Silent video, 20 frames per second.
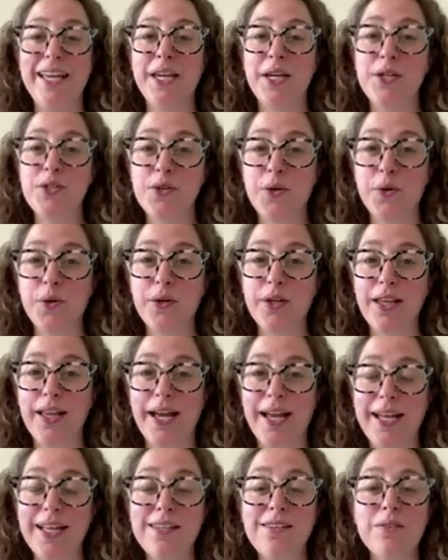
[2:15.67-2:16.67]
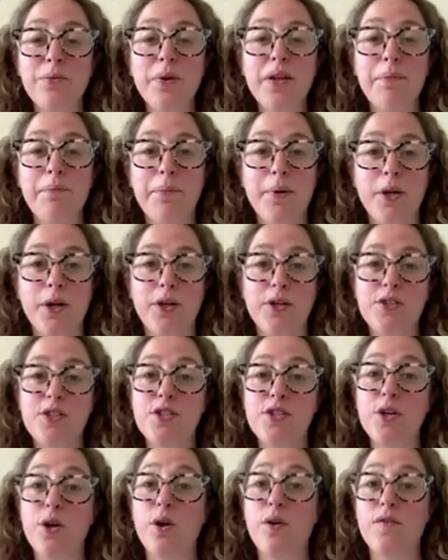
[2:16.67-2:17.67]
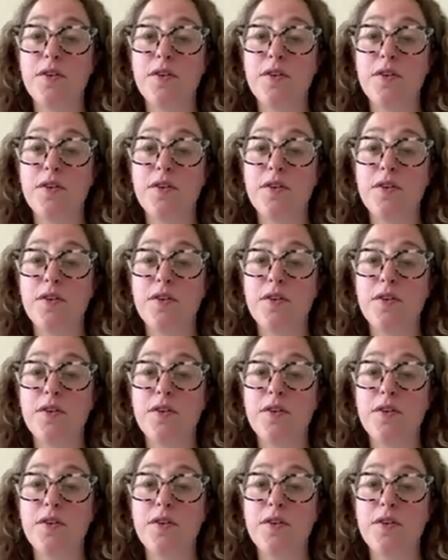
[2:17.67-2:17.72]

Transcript: in adult clients with burns to